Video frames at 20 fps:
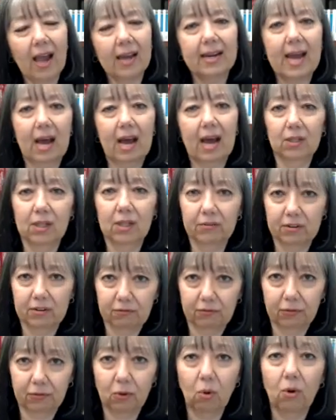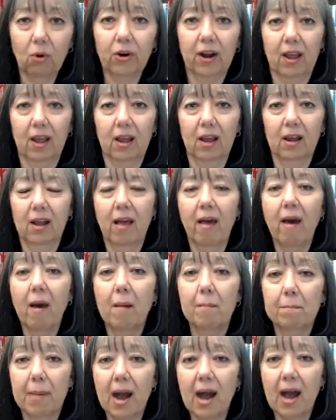I now live in Florida,
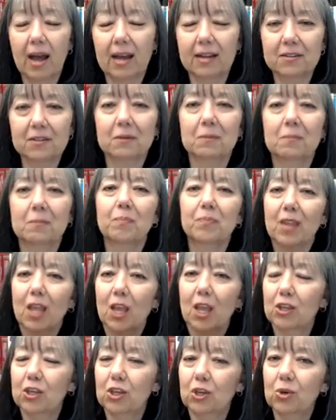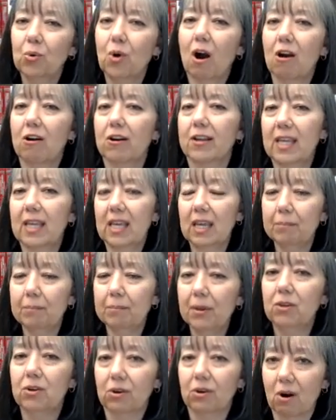but you are
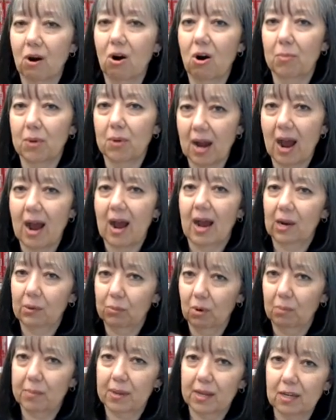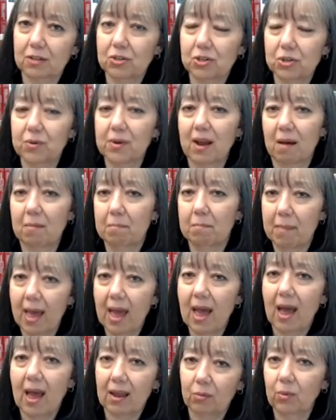keeping your home in Iowa because you come
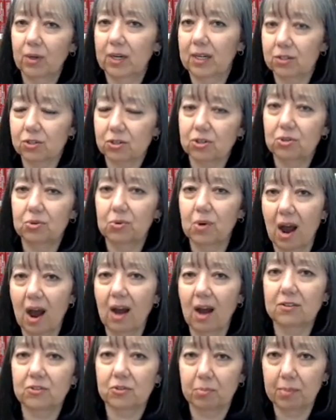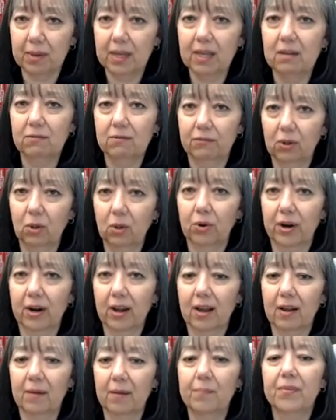back when it's too hot to be in
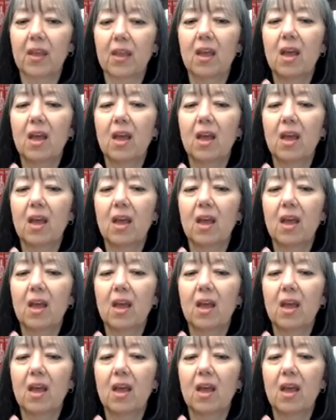Florida.